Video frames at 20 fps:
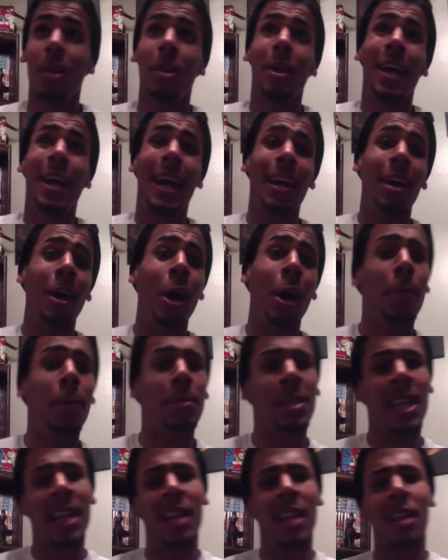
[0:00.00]
Kind of
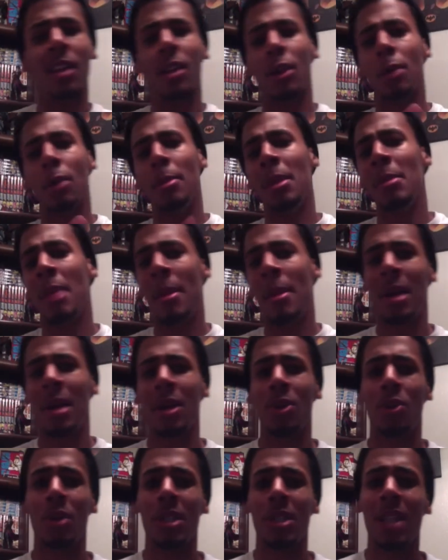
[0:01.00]
update it a little bit. Maybe I'll
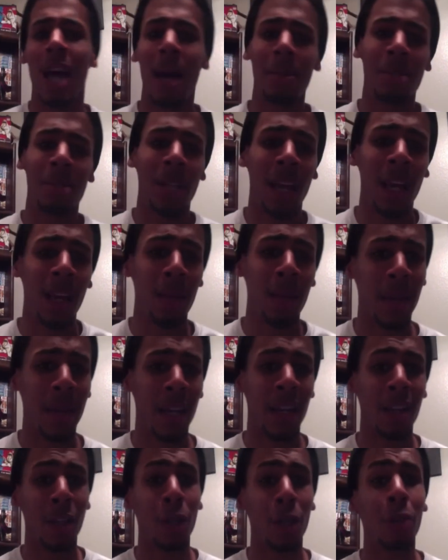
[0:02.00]
do a top 10 to make it
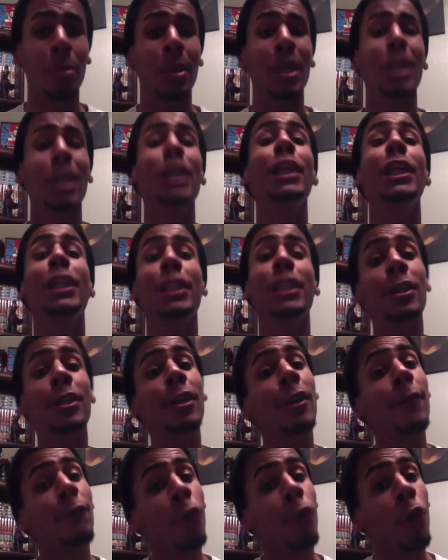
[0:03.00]
a little bit
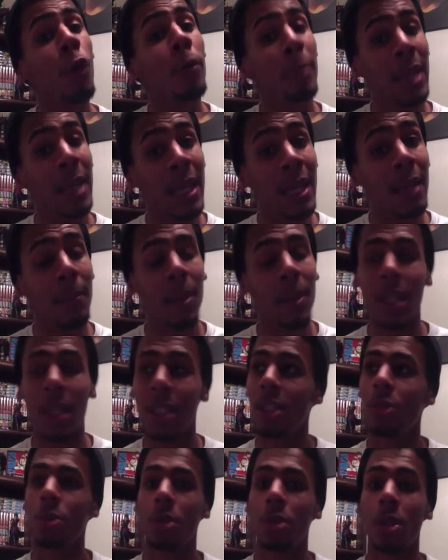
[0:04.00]
easier for me, because
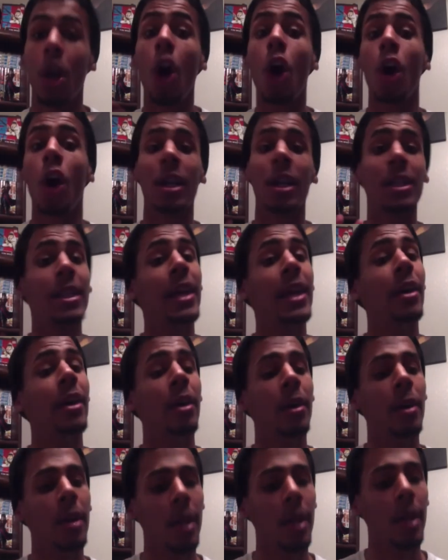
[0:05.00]
this was hard as
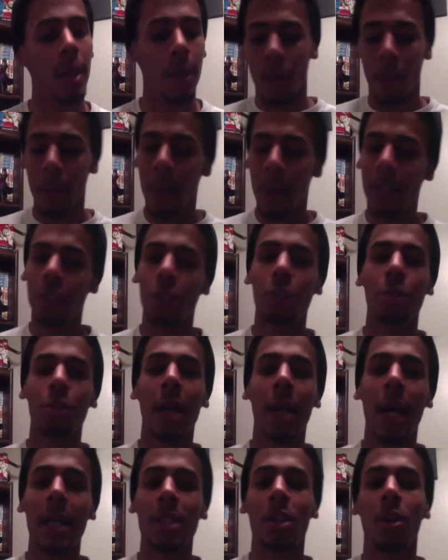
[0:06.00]
hell. Make sure you
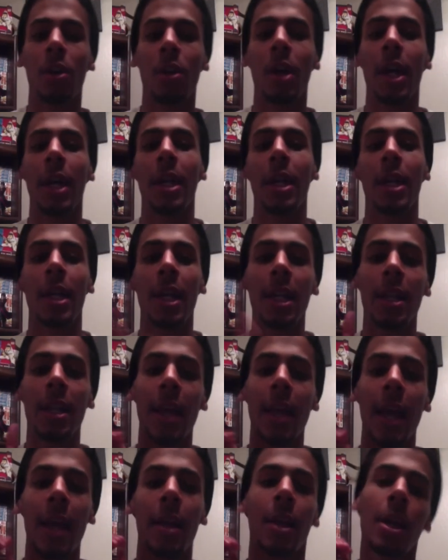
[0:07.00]
guys go ahead and hit
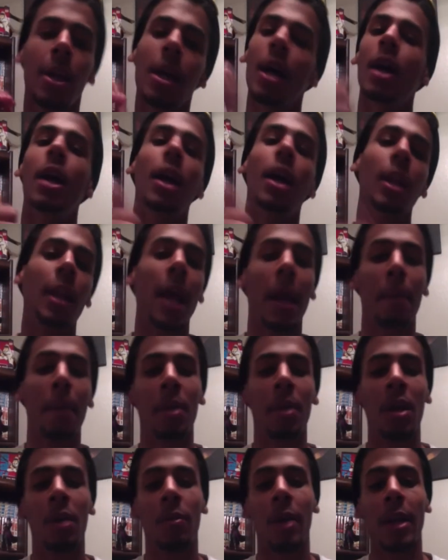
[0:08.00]
that like
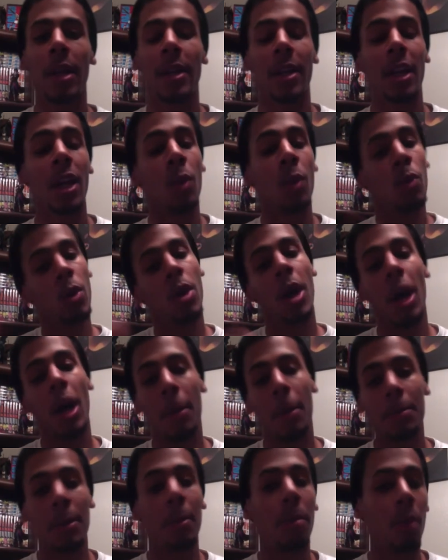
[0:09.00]
button right there. It will
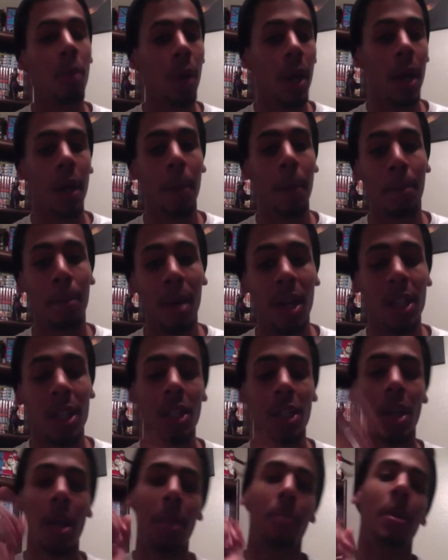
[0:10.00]
help your boy out a bunch.
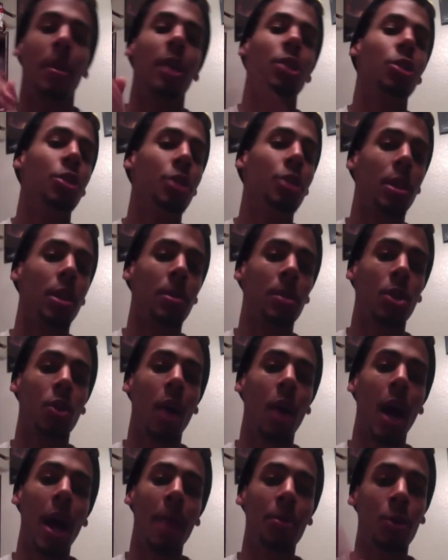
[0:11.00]
Make sure you
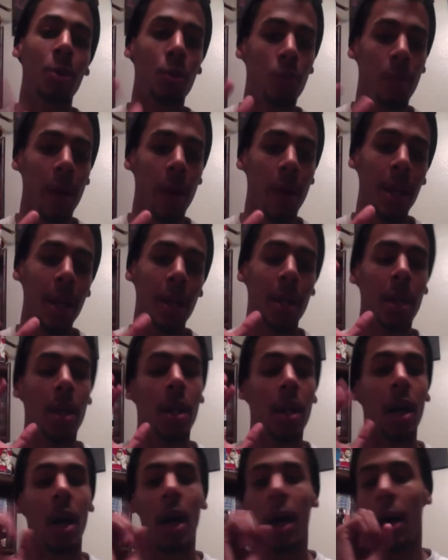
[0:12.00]
subscribe, you rate.
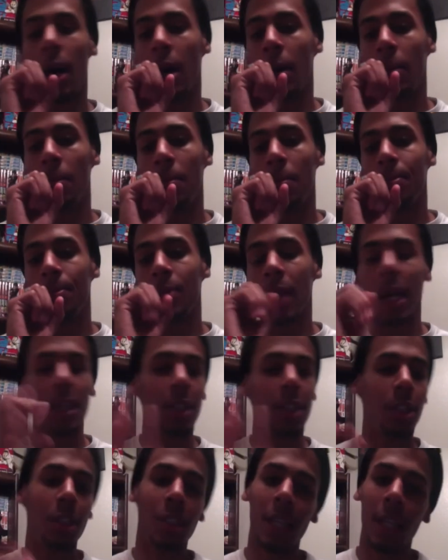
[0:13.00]
I
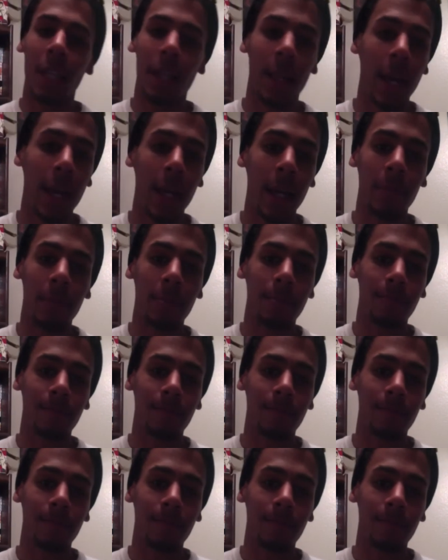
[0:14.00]
just said that.